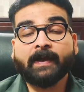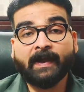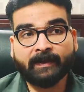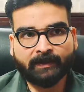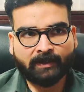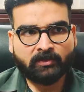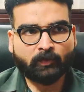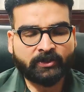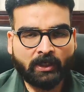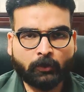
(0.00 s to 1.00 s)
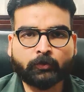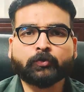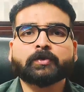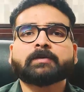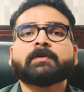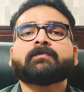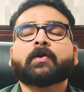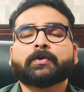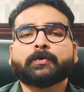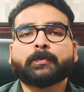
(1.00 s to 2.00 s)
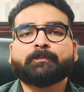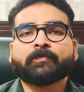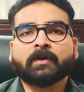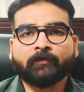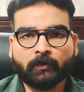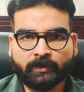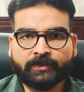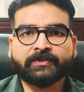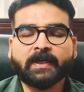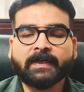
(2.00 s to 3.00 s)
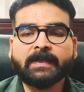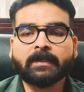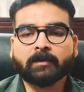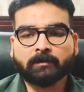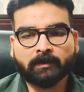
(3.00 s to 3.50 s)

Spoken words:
areas which are suitable for you for studying,